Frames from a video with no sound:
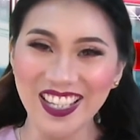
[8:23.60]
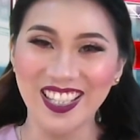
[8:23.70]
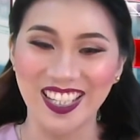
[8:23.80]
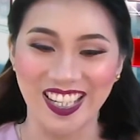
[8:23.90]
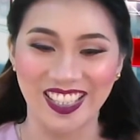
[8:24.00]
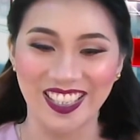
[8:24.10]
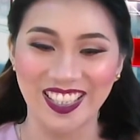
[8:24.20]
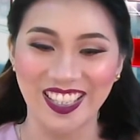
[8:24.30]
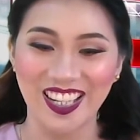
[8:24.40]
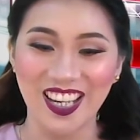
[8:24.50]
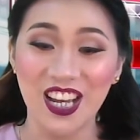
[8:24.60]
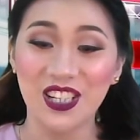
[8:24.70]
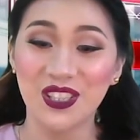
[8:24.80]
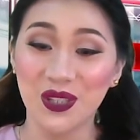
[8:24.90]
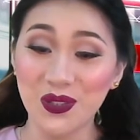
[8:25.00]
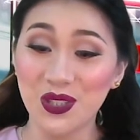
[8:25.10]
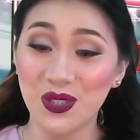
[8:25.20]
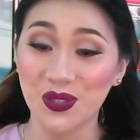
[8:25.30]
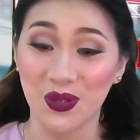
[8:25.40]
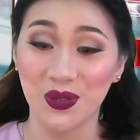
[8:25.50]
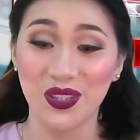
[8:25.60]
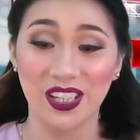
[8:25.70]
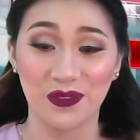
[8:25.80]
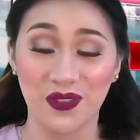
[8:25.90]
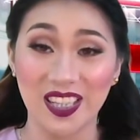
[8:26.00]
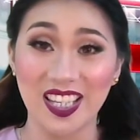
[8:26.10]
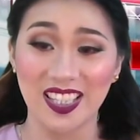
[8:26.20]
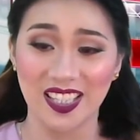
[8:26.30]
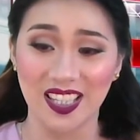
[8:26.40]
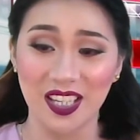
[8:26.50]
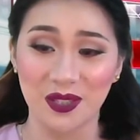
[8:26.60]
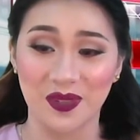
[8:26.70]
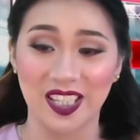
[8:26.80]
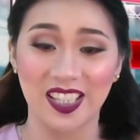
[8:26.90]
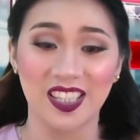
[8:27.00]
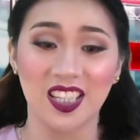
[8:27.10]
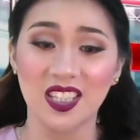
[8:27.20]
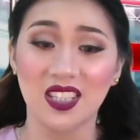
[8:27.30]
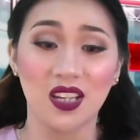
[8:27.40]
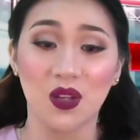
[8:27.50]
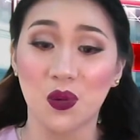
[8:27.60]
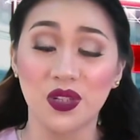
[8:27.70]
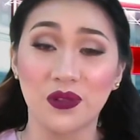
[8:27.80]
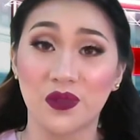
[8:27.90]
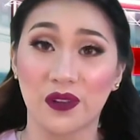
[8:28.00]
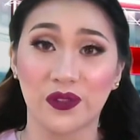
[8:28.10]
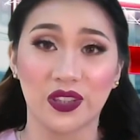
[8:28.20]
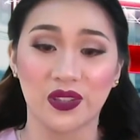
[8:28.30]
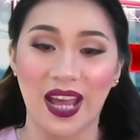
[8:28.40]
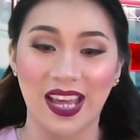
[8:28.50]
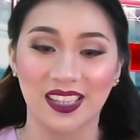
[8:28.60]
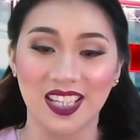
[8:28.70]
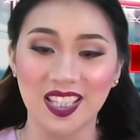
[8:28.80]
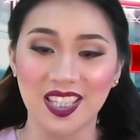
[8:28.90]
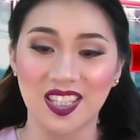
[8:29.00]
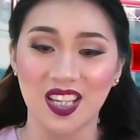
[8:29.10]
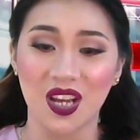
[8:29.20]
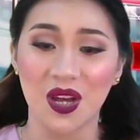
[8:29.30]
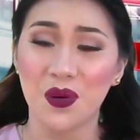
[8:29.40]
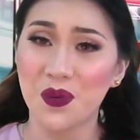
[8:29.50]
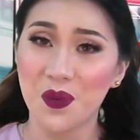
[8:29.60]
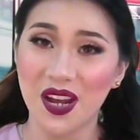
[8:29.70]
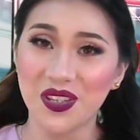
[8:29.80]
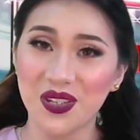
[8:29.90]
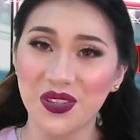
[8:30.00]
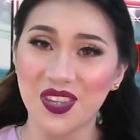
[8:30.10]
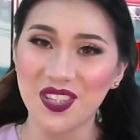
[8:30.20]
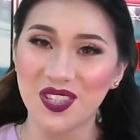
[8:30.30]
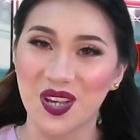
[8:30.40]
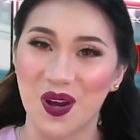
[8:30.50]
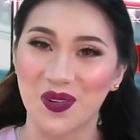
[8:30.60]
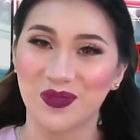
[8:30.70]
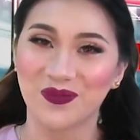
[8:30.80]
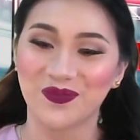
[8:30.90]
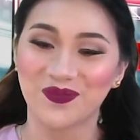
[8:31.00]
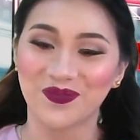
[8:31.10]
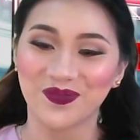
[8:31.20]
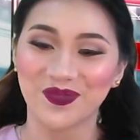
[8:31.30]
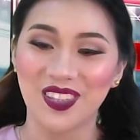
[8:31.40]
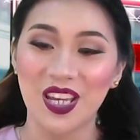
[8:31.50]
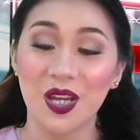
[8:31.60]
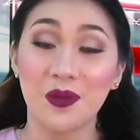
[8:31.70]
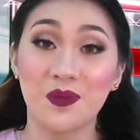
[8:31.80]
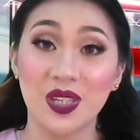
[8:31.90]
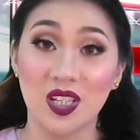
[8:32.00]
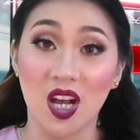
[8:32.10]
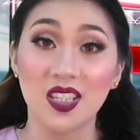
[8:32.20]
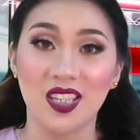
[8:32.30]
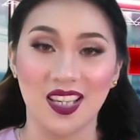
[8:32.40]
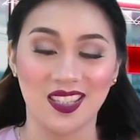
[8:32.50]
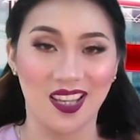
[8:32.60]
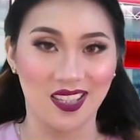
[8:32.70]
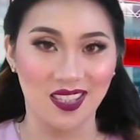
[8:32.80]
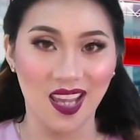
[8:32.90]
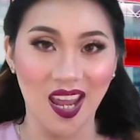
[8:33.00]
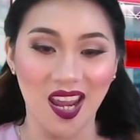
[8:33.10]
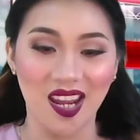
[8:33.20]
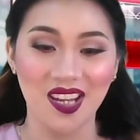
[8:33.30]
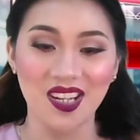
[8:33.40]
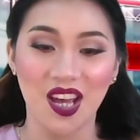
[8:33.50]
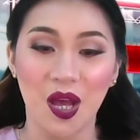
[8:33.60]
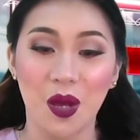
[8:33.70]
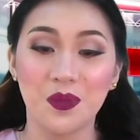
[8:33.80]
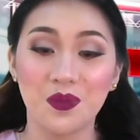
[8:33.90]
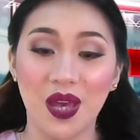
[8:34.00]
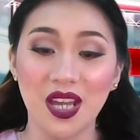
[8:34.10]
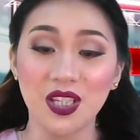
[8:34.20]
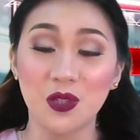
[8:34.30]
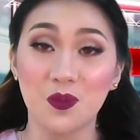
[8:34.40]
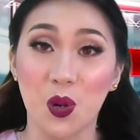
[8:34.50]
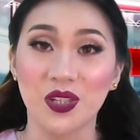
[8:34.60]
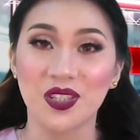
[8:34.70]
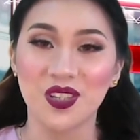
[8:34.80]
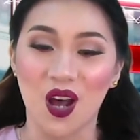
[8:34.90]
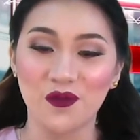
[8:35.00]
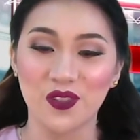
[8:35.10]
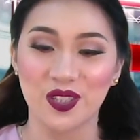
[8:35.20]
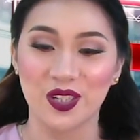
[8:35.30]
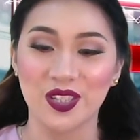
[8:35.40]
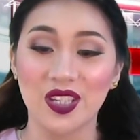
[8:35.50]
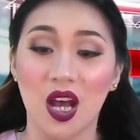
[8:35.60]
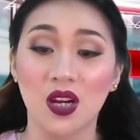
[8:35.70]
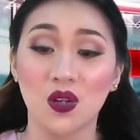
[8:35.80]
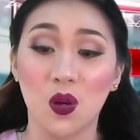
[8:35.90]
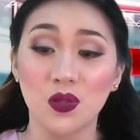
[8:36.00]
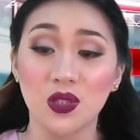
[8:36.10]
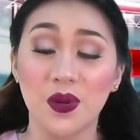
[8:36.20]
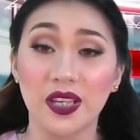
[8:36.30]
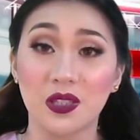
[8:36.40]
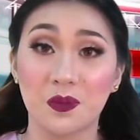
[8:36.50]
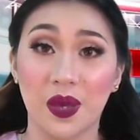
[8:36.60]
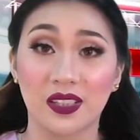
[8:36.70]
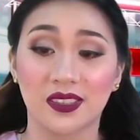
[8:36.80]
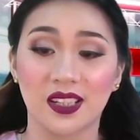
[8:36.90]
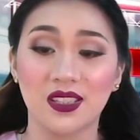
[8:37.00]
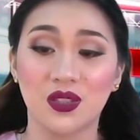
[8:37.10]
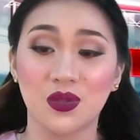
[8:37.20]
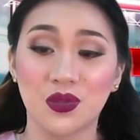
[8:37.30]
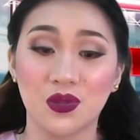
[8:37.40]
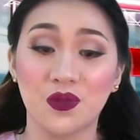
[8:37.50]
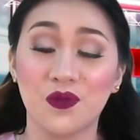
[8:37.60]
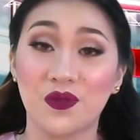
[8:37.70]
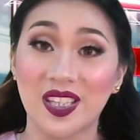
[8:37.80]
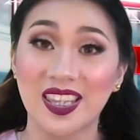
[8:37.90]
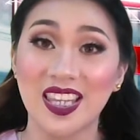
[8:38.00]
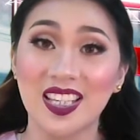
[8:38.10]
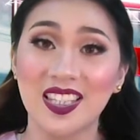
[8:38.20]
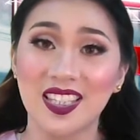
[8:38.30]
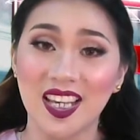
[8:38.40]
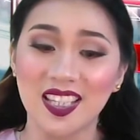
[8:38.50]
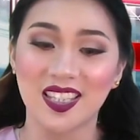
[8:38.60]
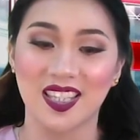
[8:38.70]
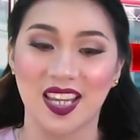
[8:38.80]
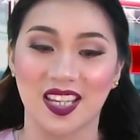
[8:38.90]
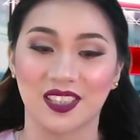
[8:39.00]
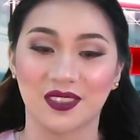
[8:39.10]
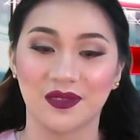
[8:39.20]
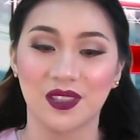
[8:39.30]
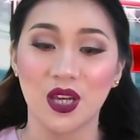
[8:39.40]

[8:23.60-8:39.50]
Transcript: Excellent! Don't you know that fitness assessment does not only refer to athletes? Why do you think so? Because as they say, many sports officers are also expected to do fitness testing.